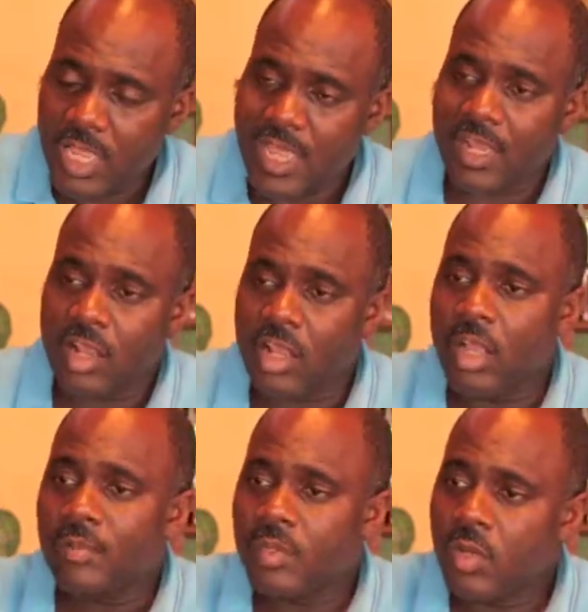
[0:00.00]
and
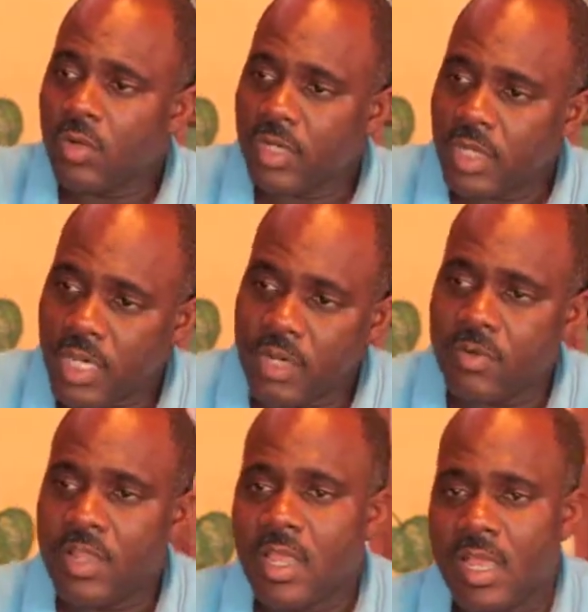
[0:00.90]
come down
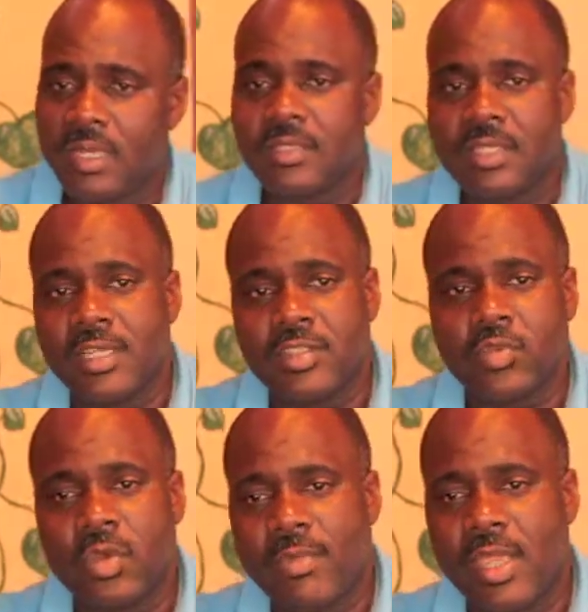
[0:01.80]
here and says
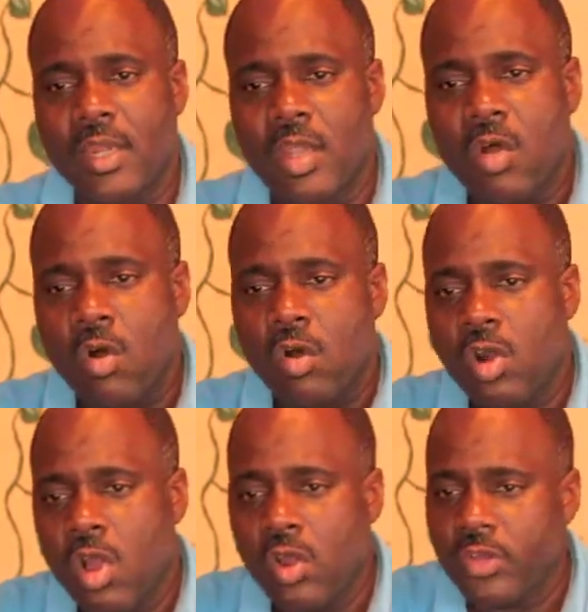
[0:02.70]
to a man, how
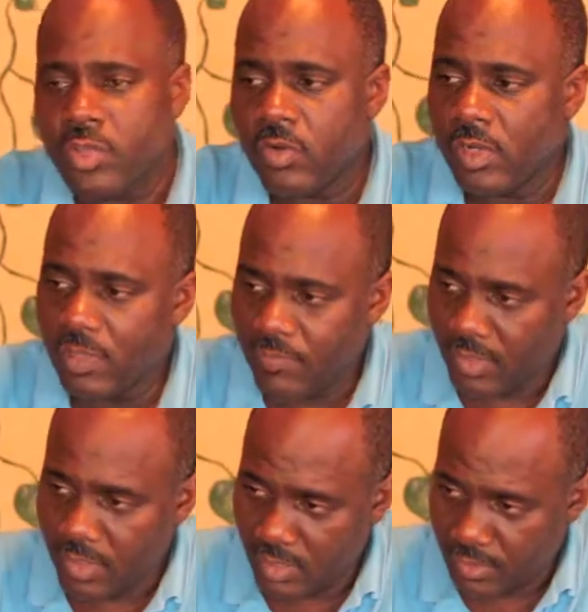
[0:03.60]
long are you living
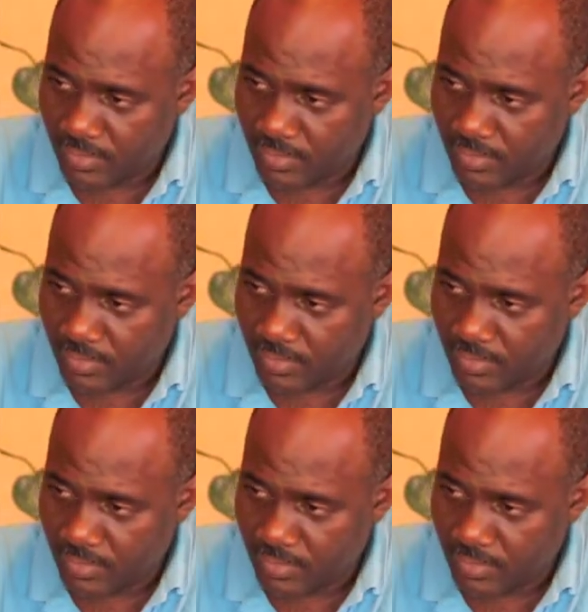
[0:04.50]
here?